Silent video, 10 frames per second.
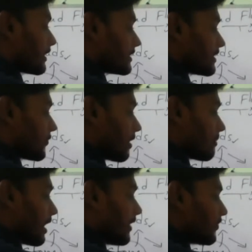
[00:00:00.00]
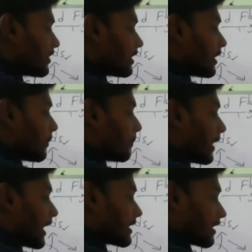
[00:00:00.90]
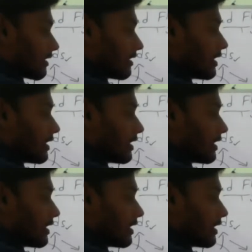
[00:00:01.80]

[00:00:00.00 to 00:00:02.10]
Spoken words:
Rigid form of matter.